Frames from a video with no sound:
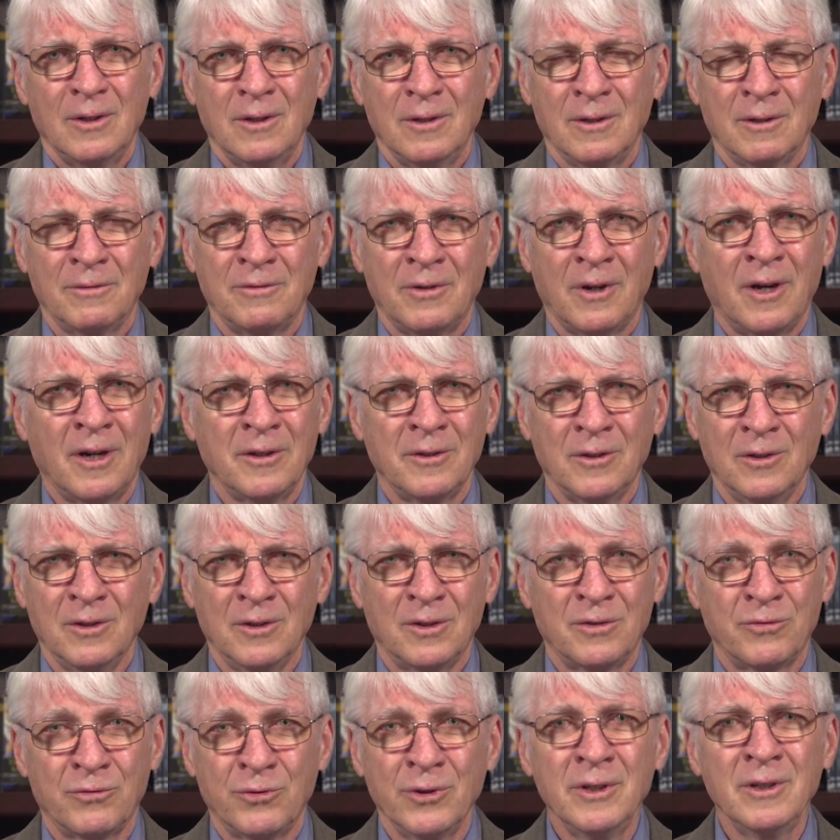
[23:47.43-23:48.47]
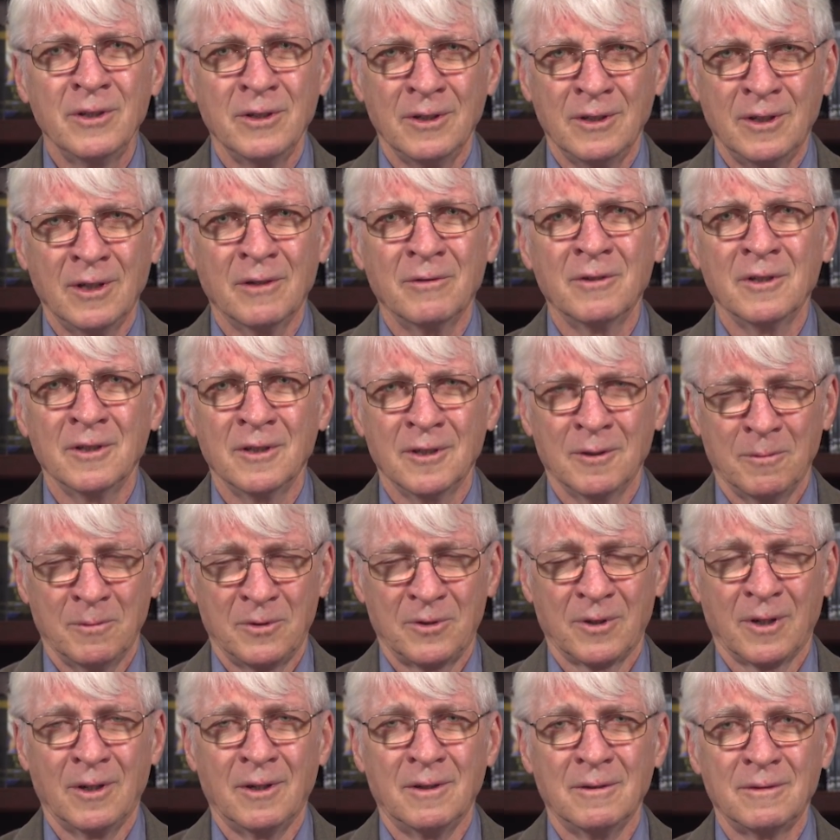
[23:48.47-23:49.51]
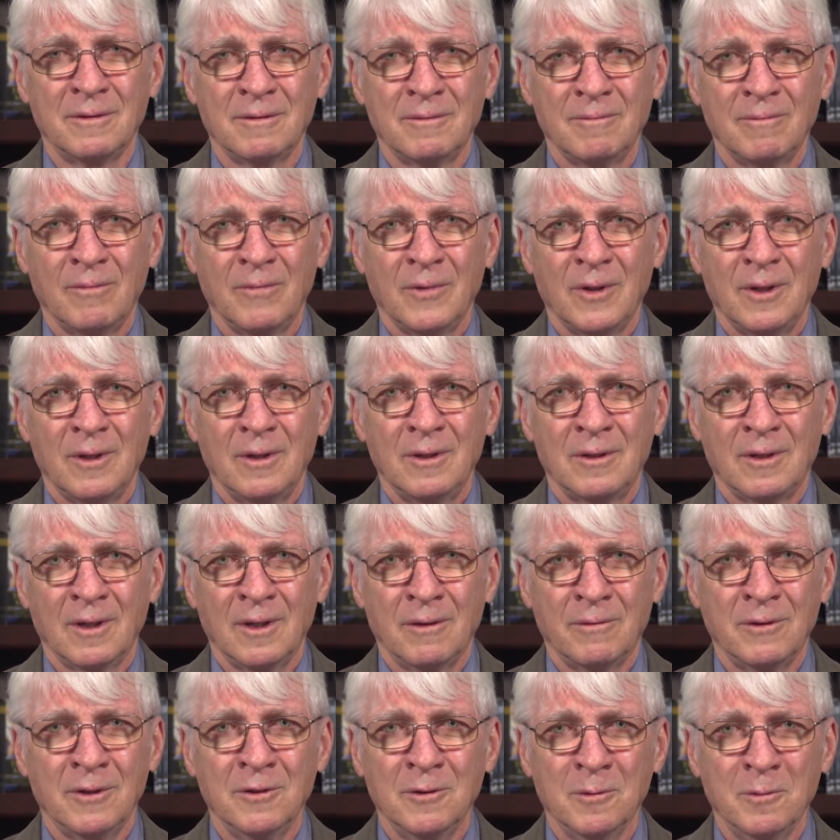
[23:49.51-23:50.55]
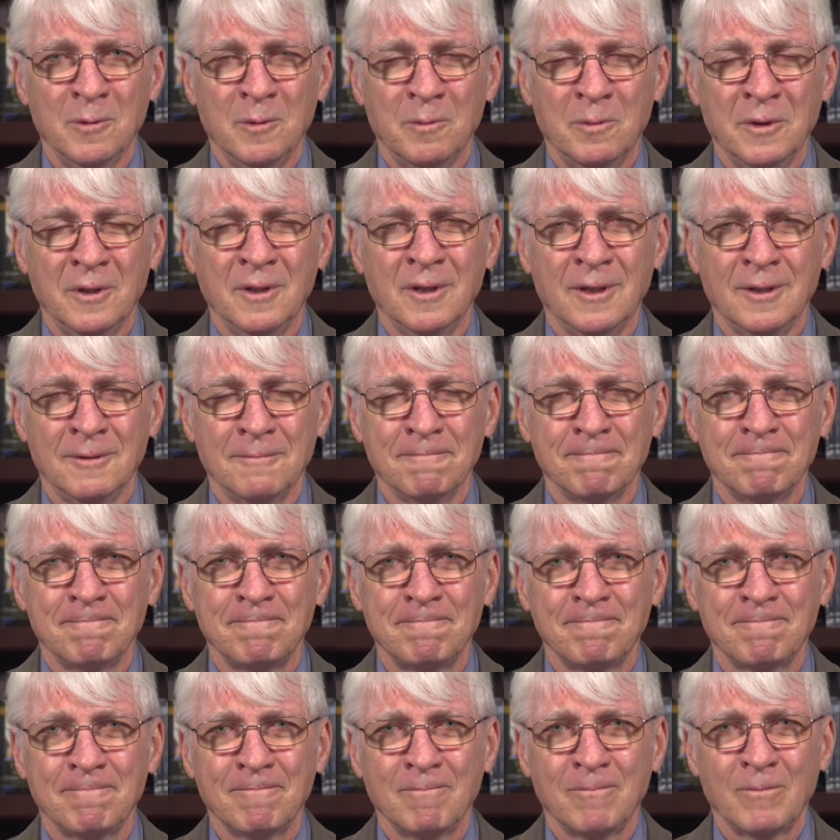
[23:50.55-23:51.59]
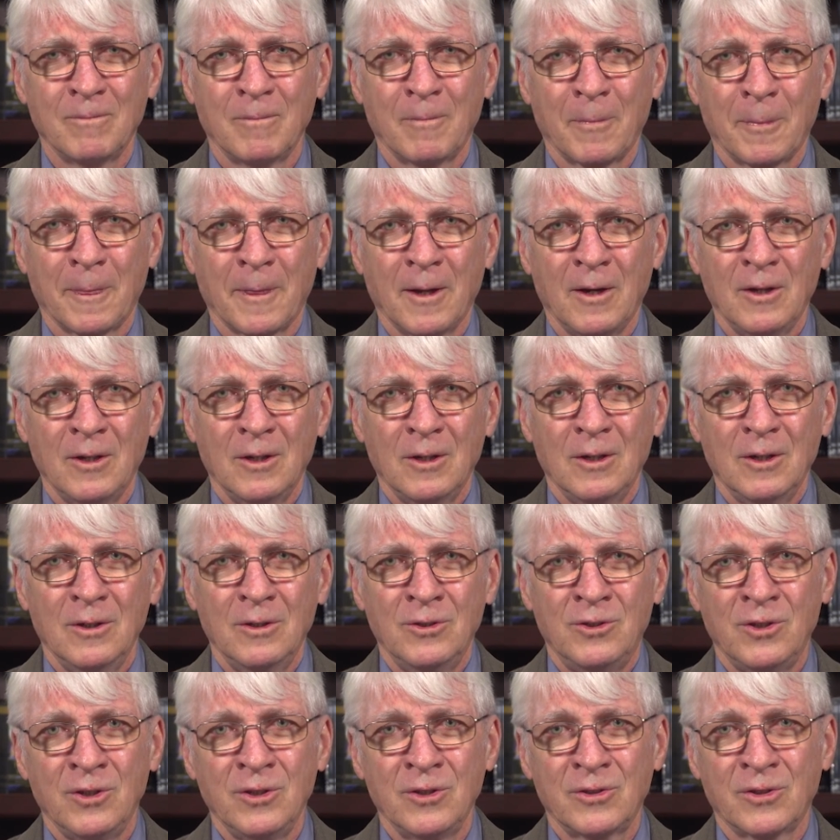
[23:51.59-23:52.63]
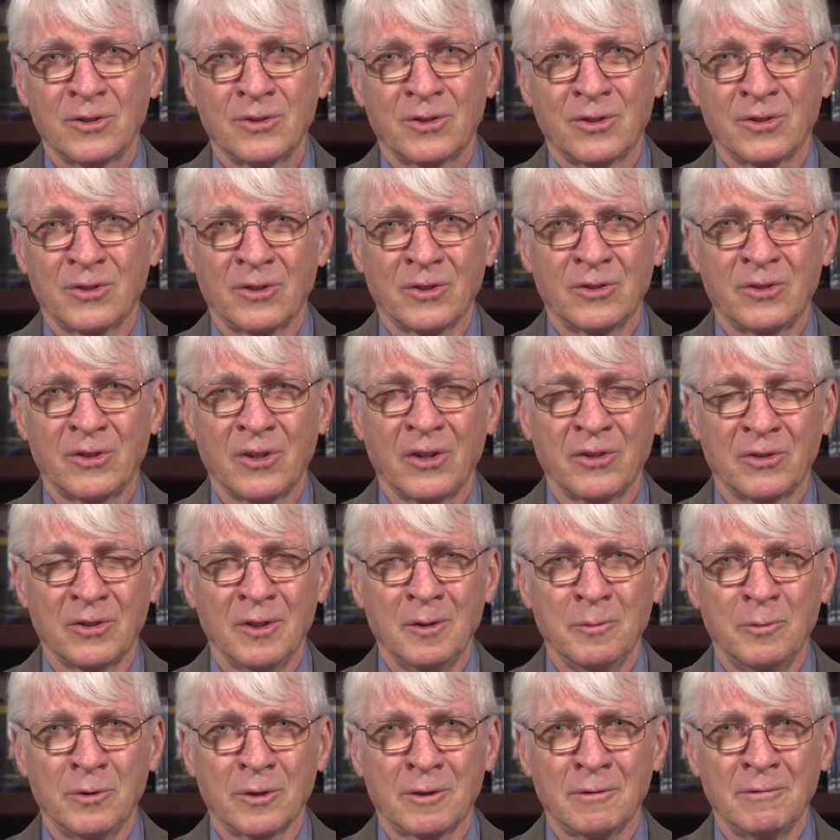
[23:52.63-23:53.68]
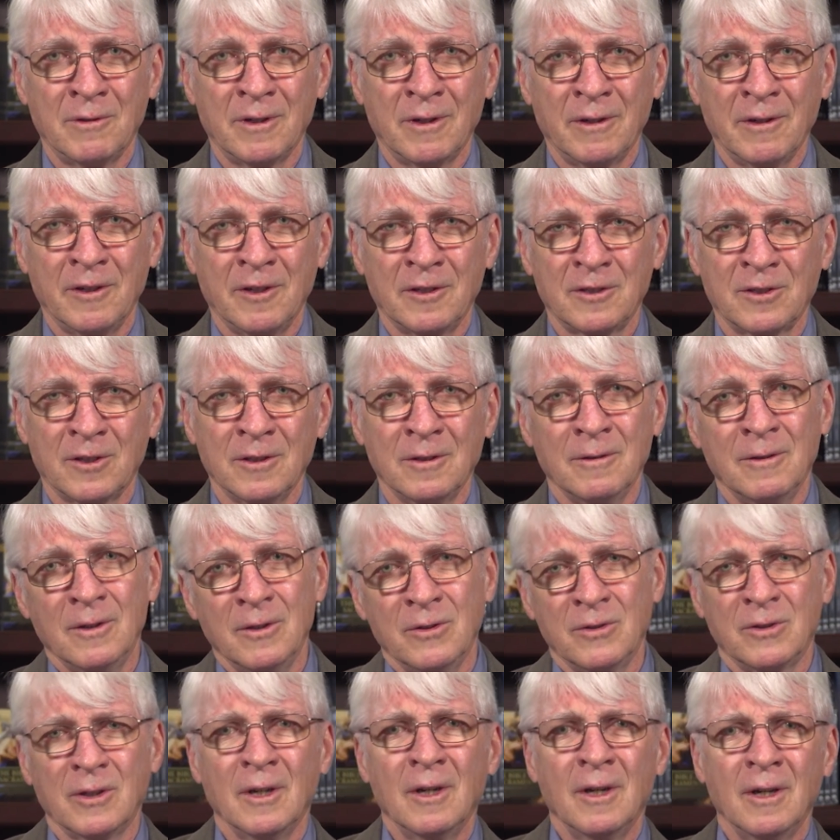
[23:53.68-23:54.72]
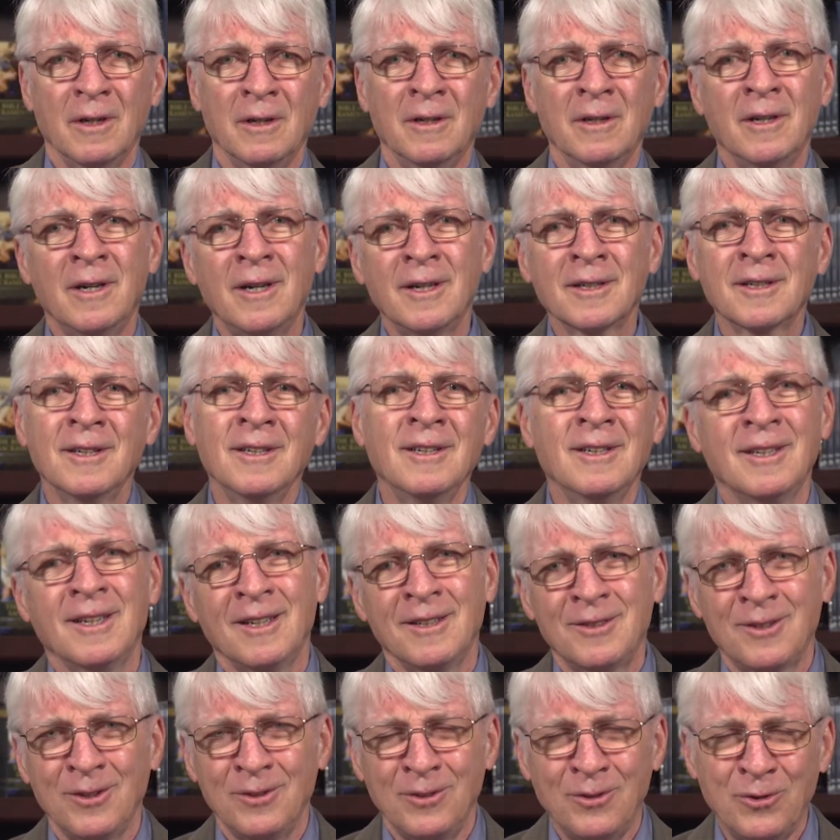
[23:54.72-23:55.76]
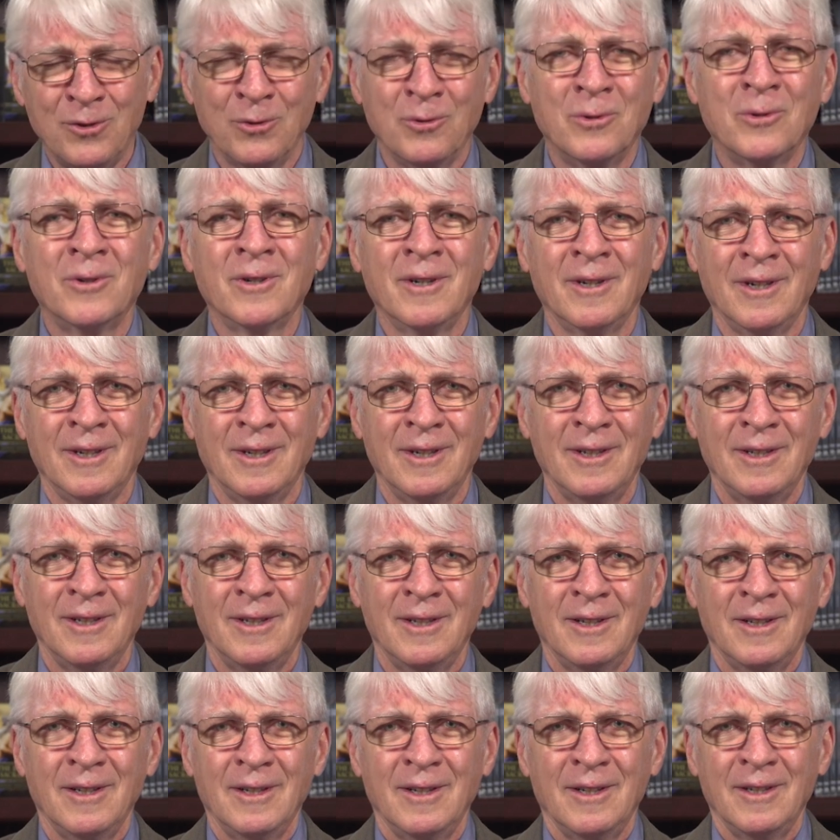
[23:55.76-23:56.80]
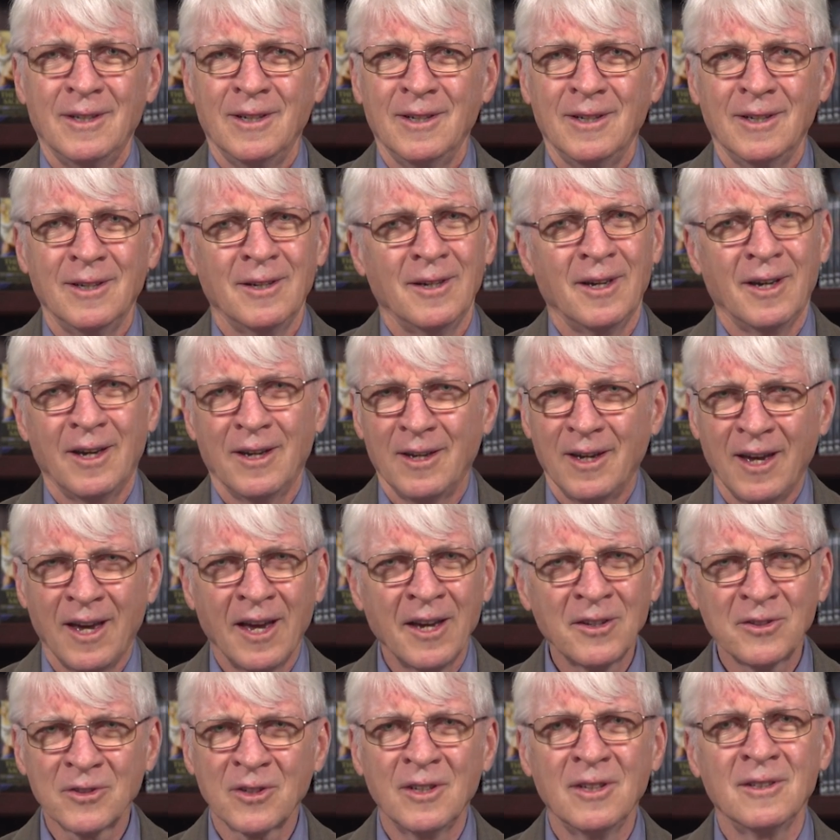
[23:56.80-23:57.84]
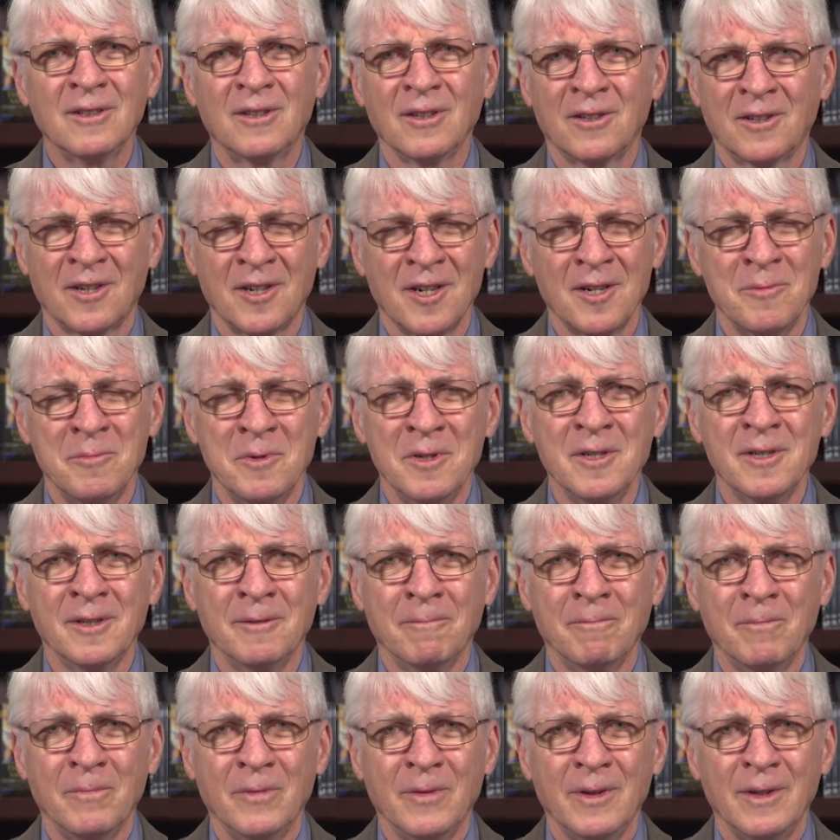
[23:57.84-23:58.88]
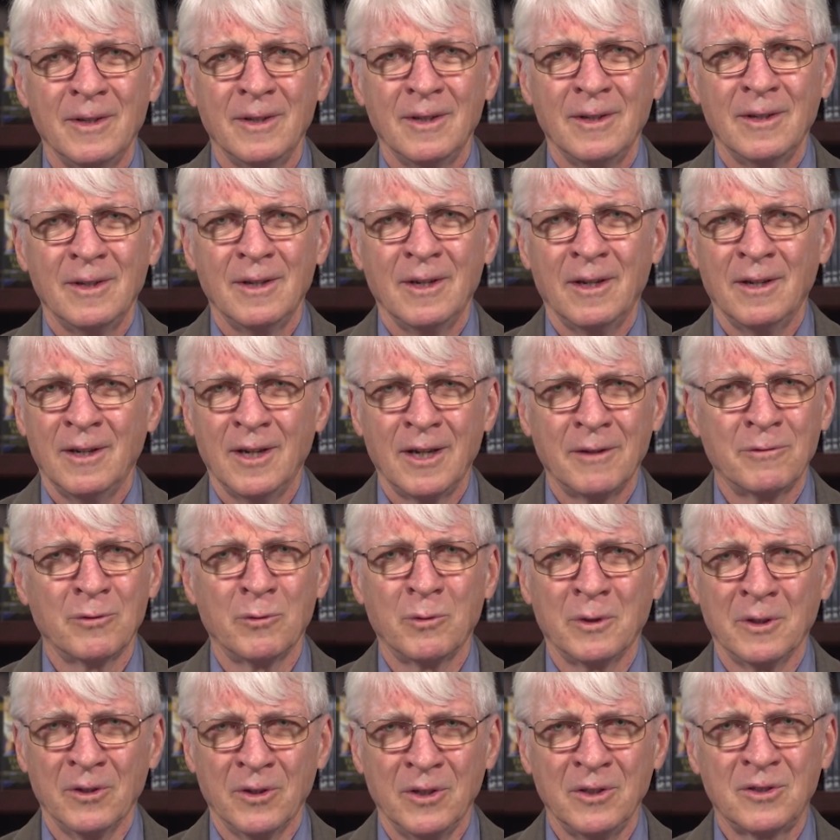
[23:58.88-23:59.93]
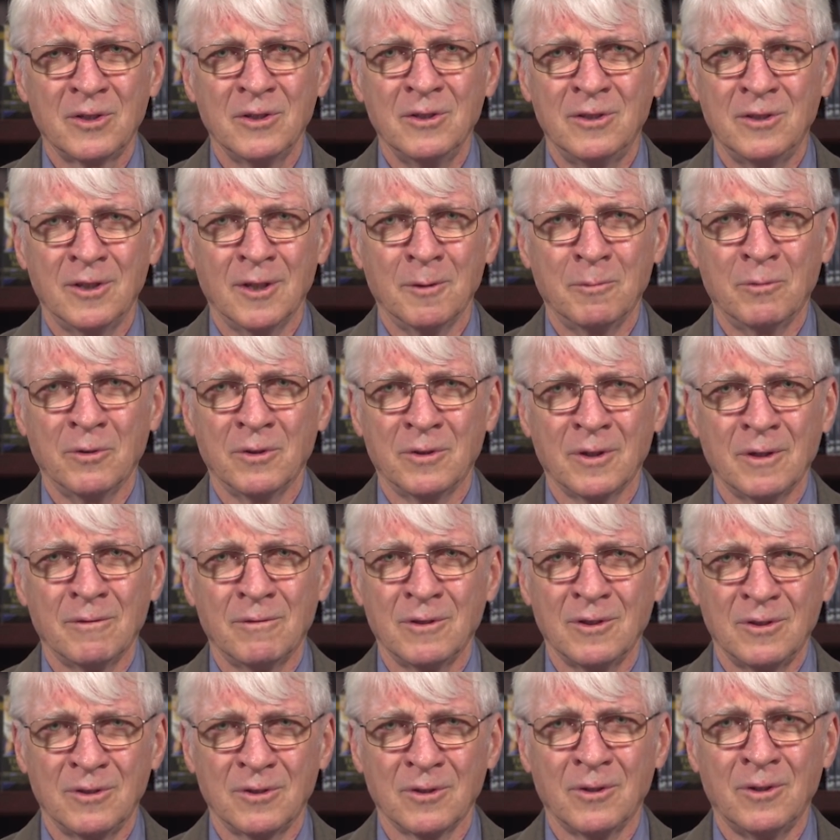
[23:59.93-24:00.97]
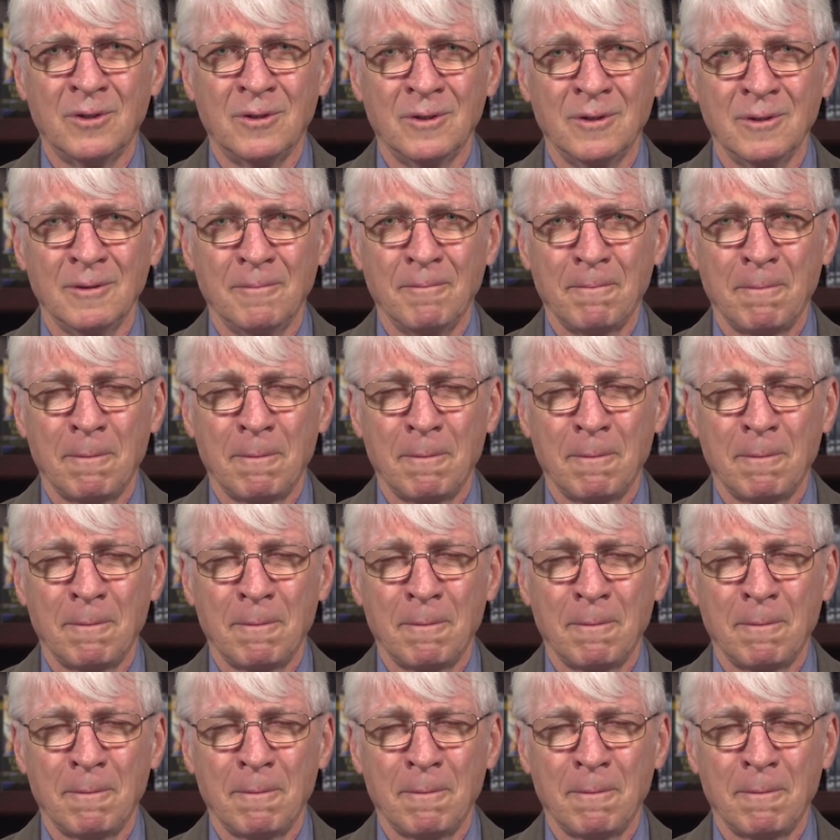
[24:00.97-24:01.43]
The Father is freely giving himself to every human being. Jesus, as it says in the book of Revelation, is knocking at the door, asking to come in and have a relationship with every soul.